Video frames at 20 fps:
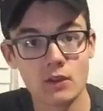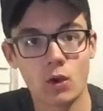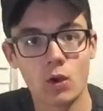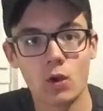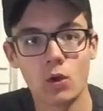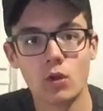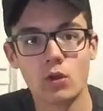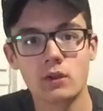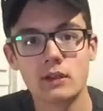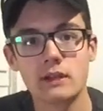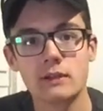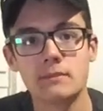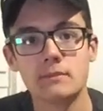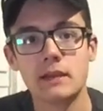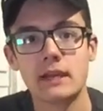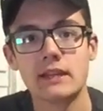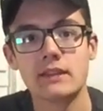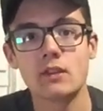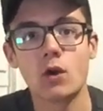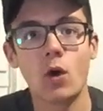the Hulk,
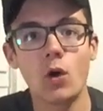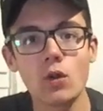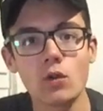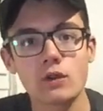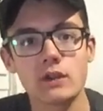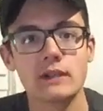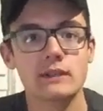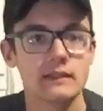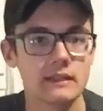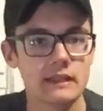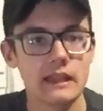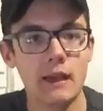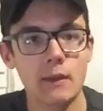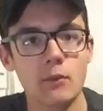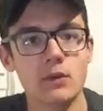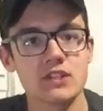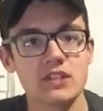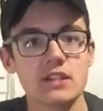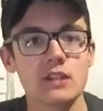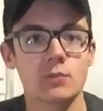but the Hulk, that
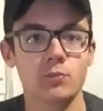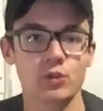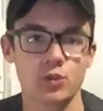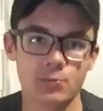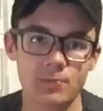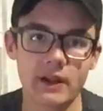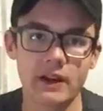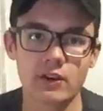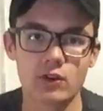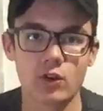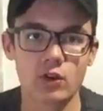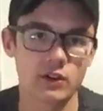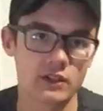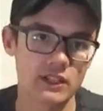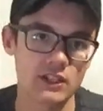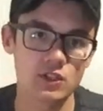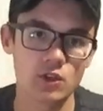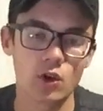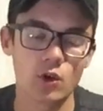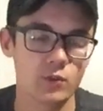wasn't the Bruce Banner Hulk.
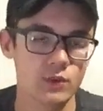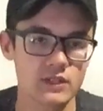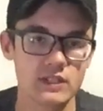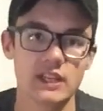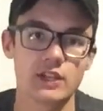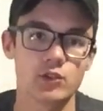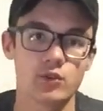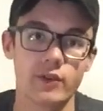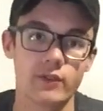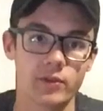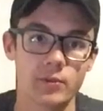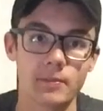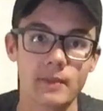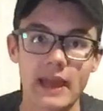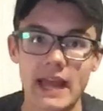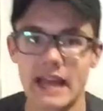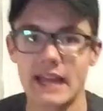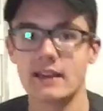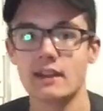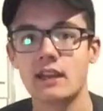This Hulk was like driven
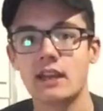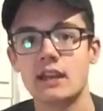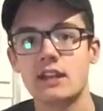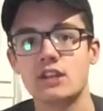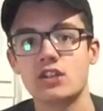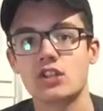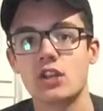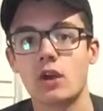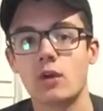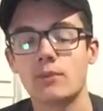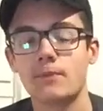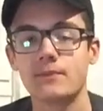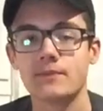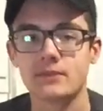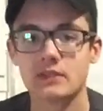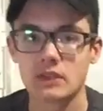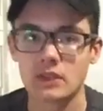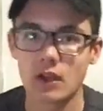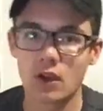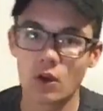mad. So
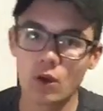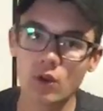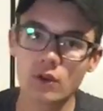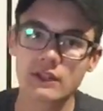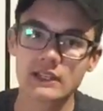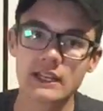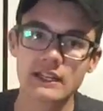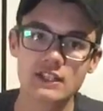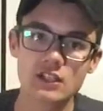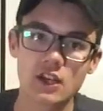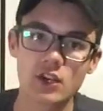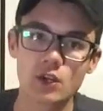the Hulk gets